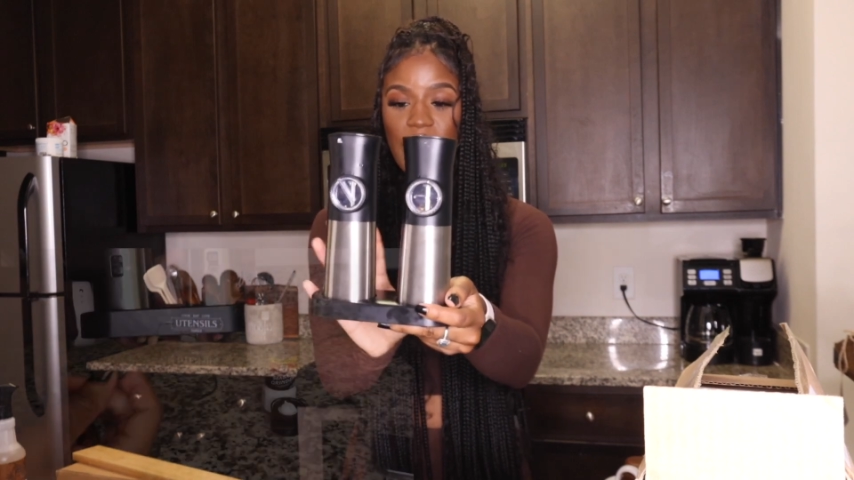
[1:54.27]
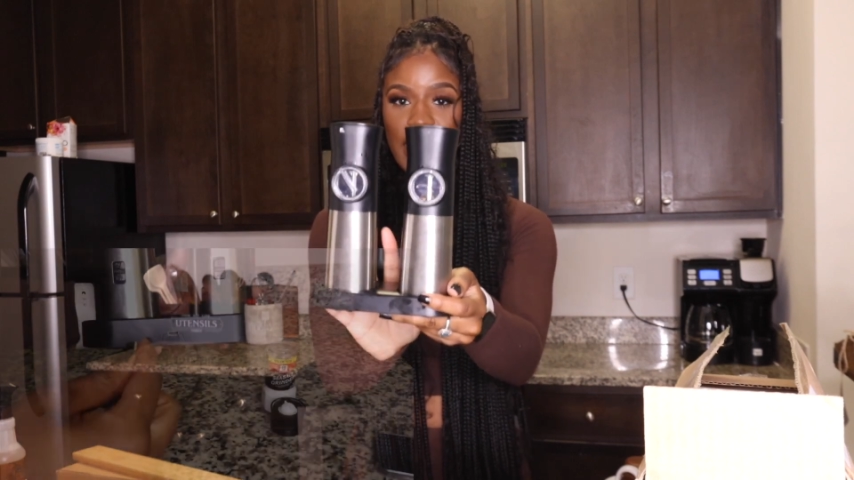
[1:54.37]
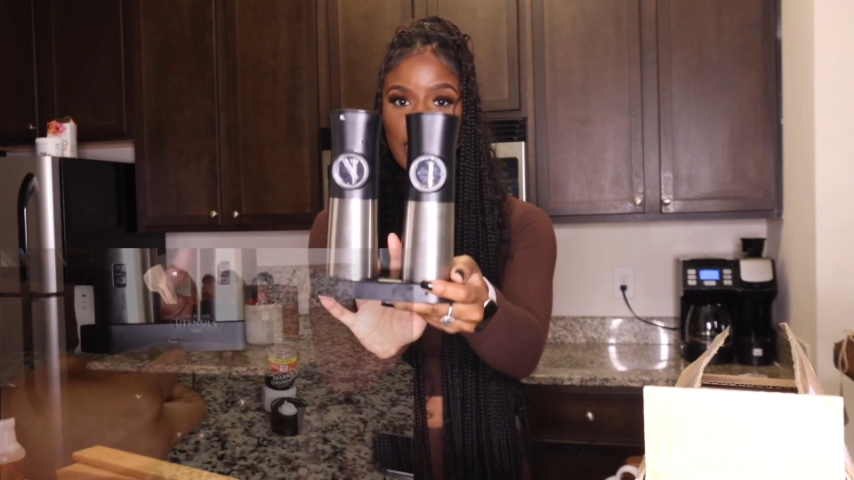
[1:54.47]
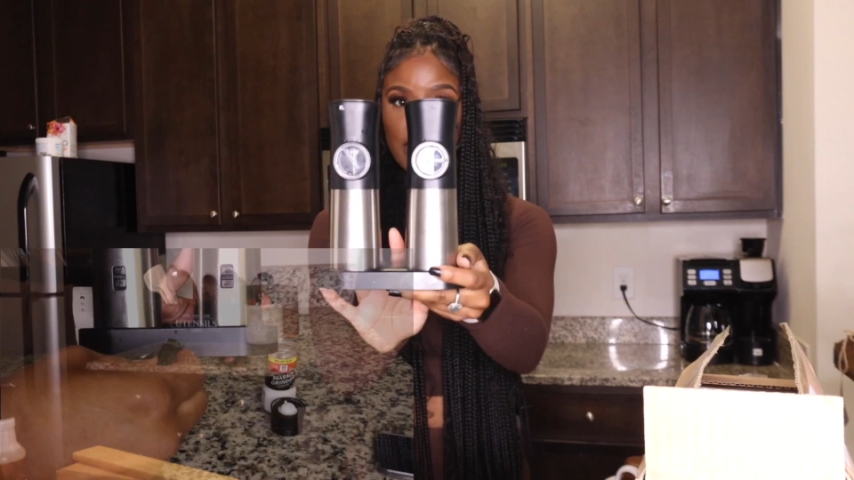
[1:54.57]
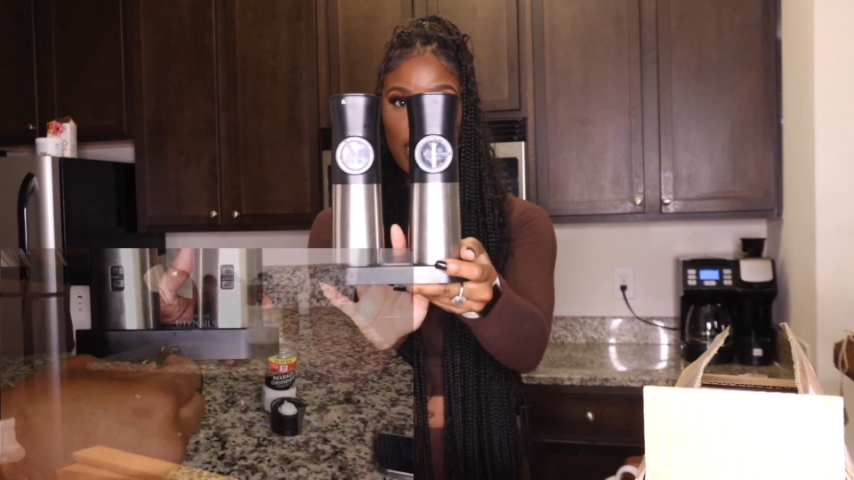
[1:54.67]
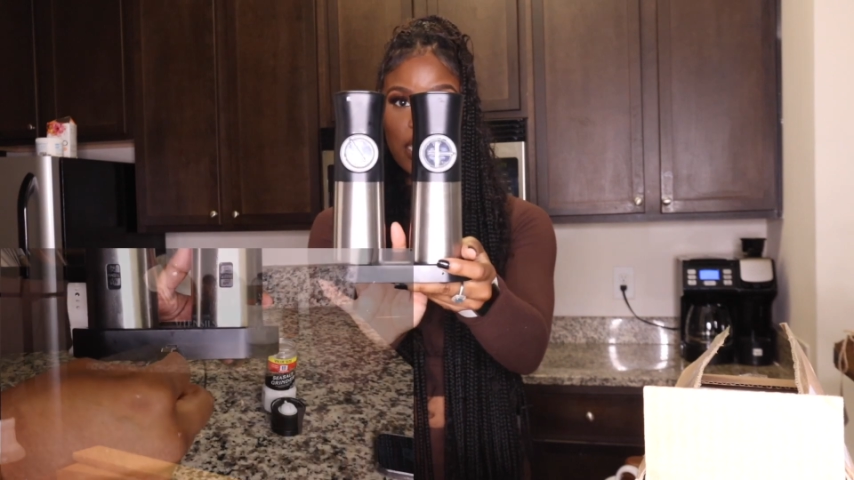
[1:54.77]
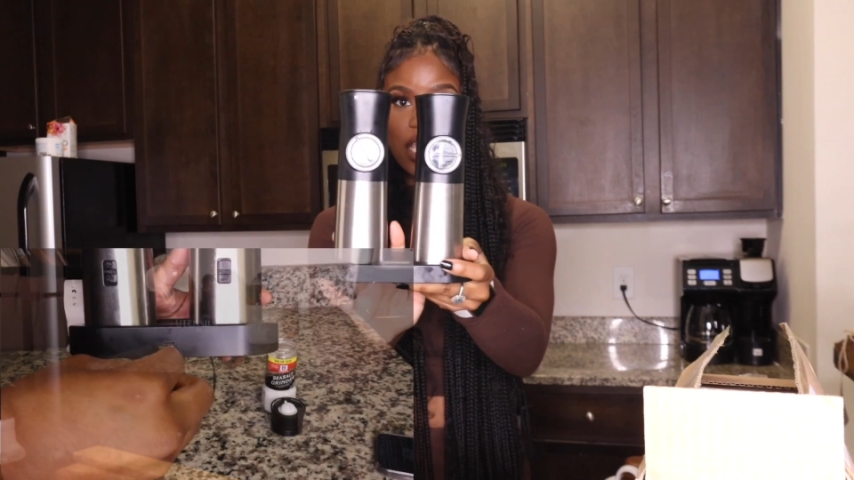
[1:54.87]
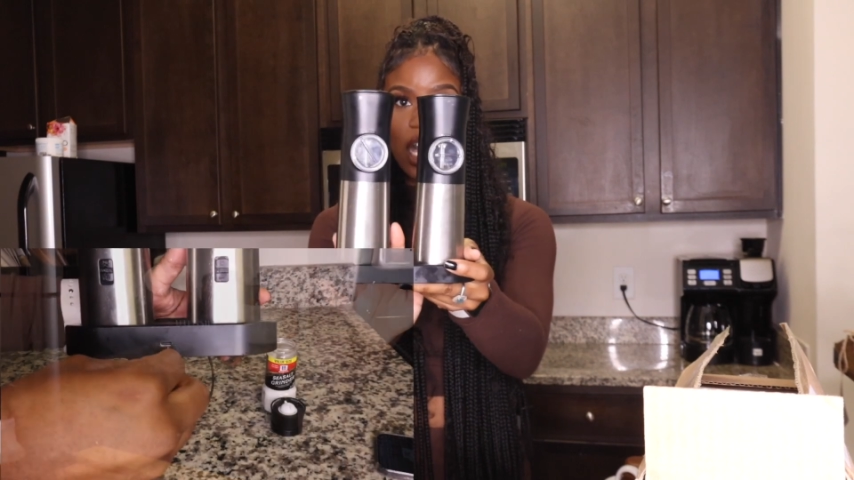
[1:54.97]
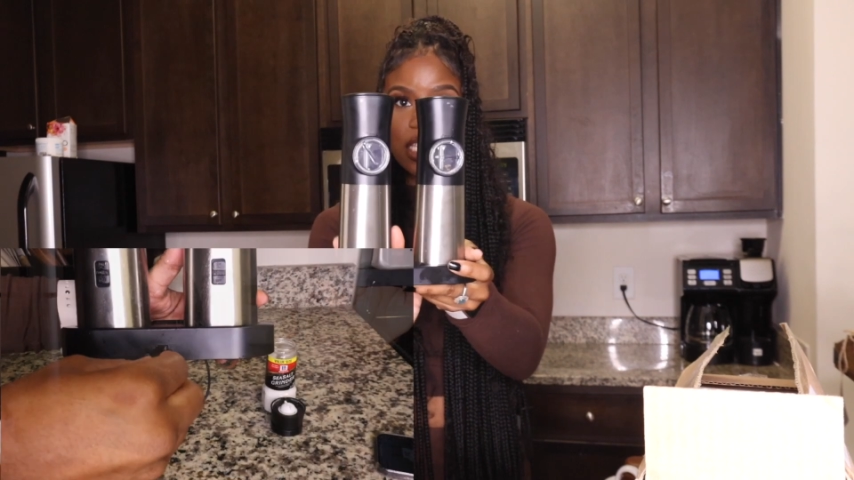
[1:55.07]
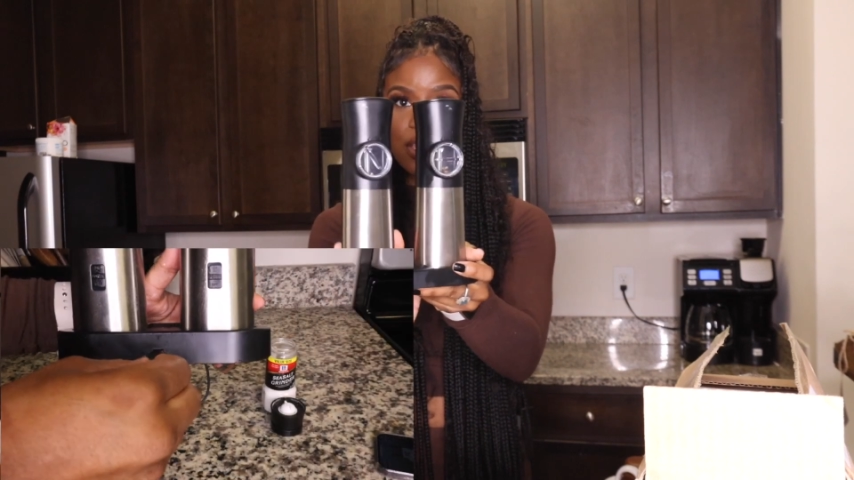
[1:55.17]
It does
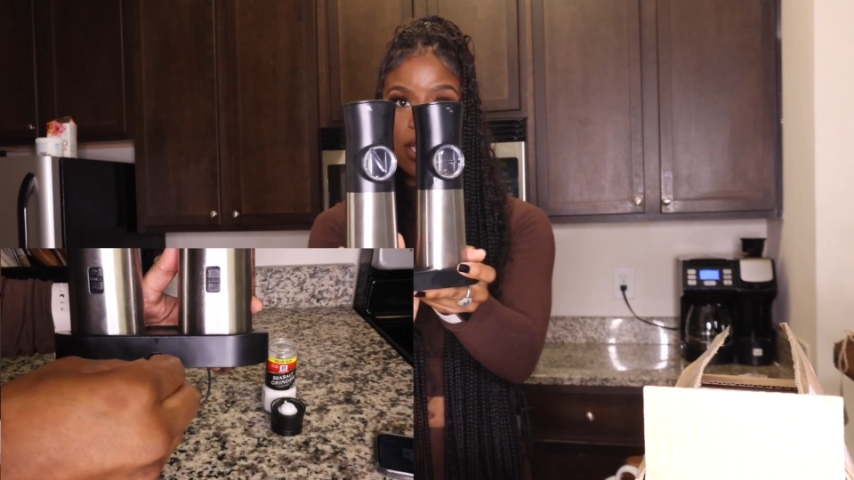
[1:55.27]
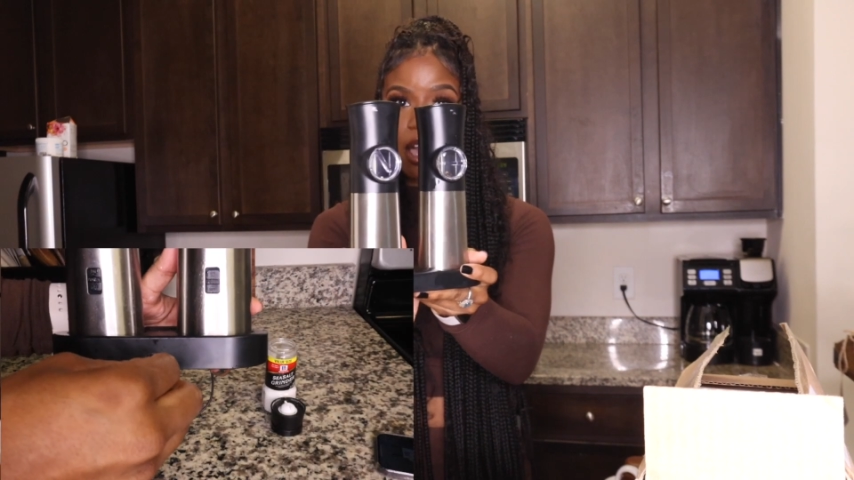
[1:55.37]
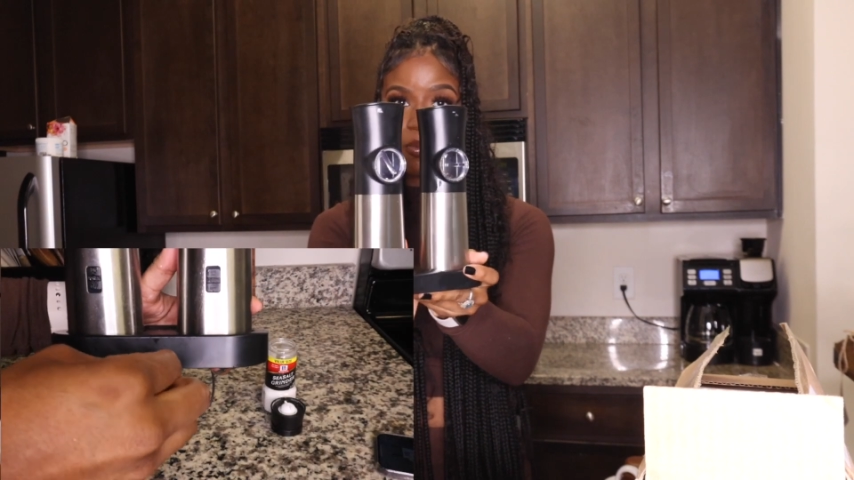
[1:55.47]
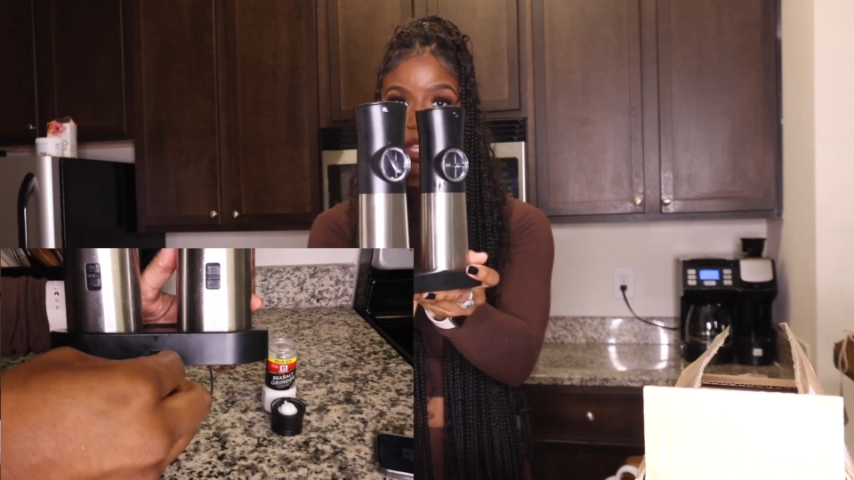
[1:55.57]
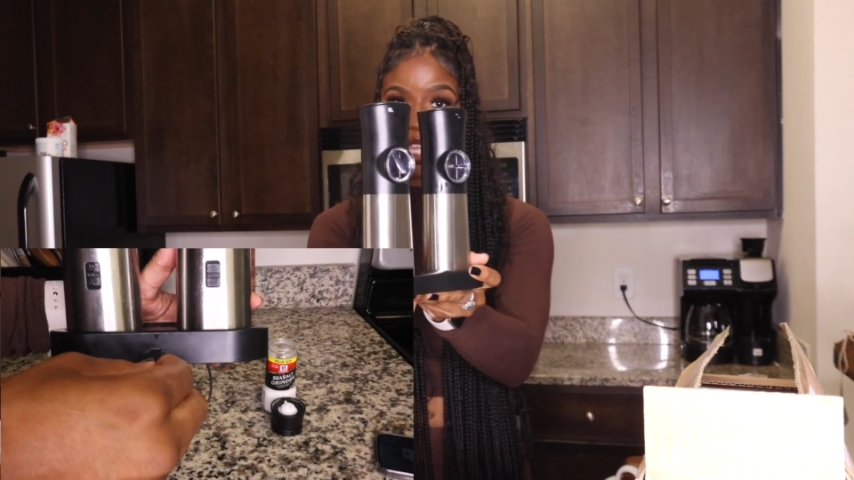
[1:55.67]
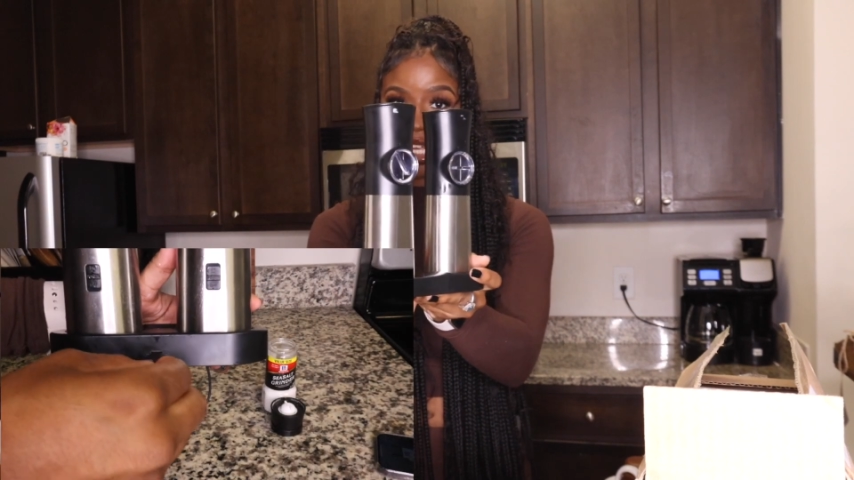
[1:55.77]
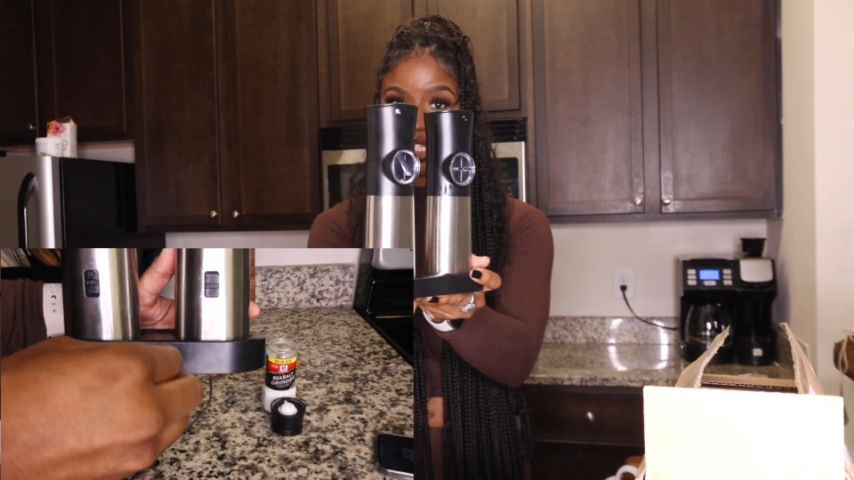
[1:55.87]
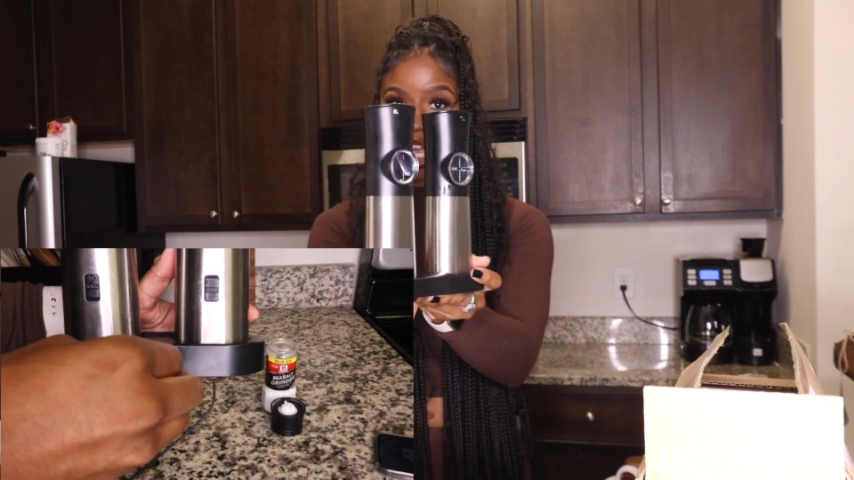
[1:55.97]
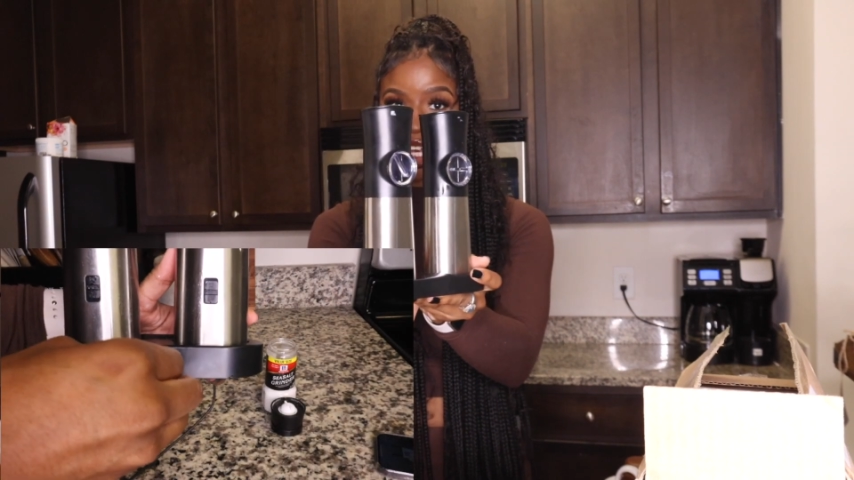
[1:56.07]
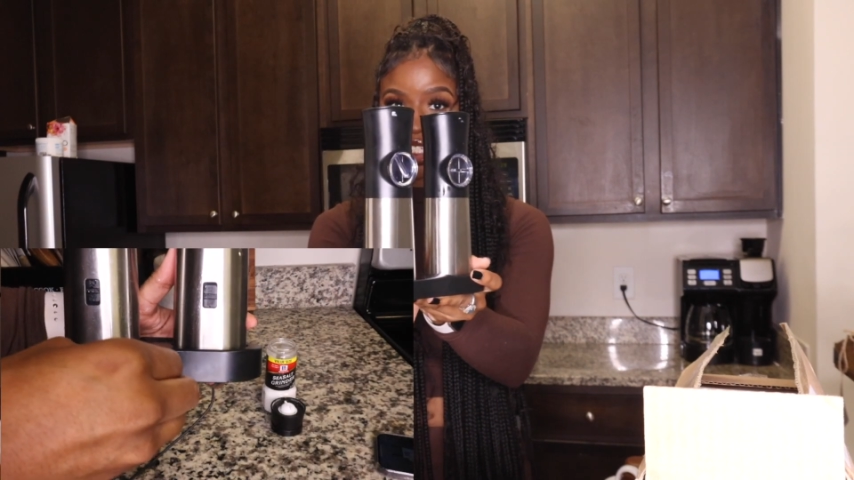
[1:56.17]
also come with a
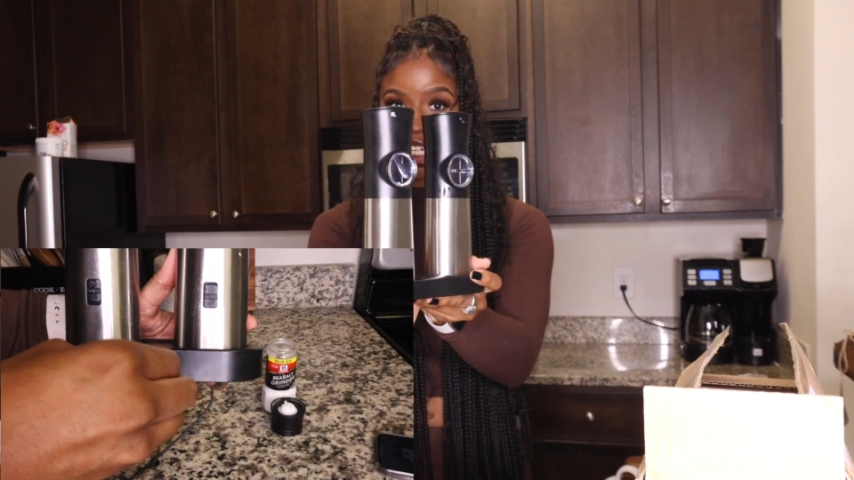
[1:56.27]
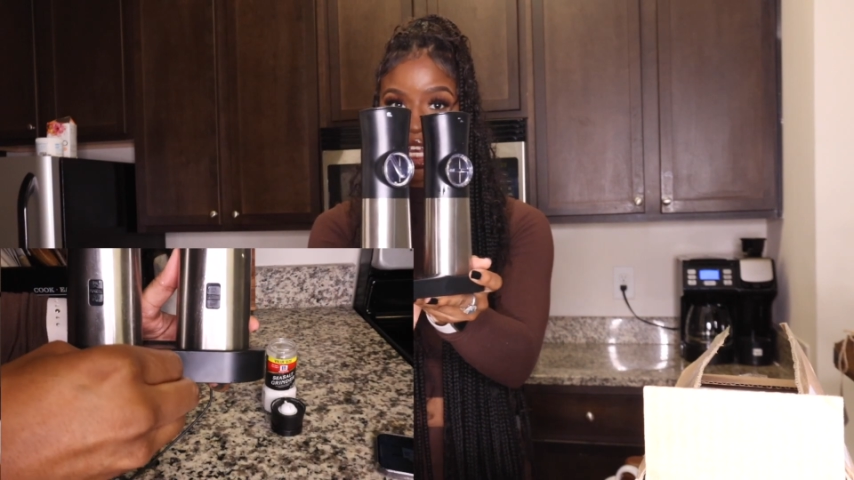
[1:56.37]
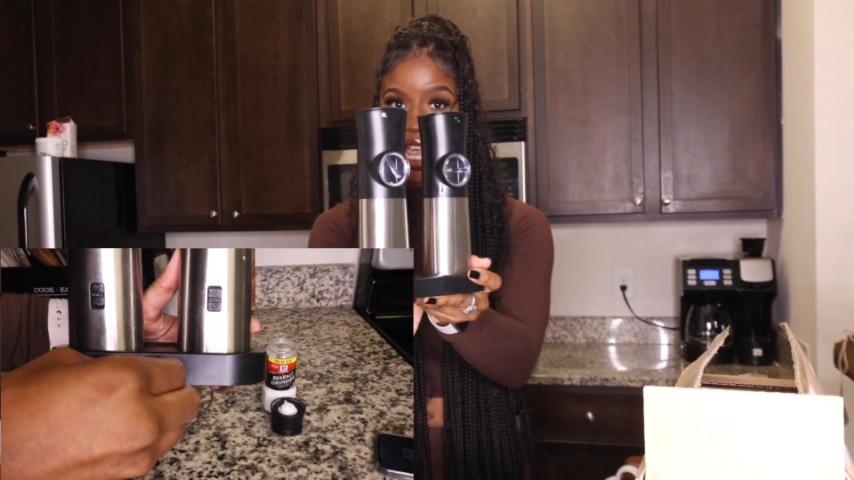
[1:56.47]
charger,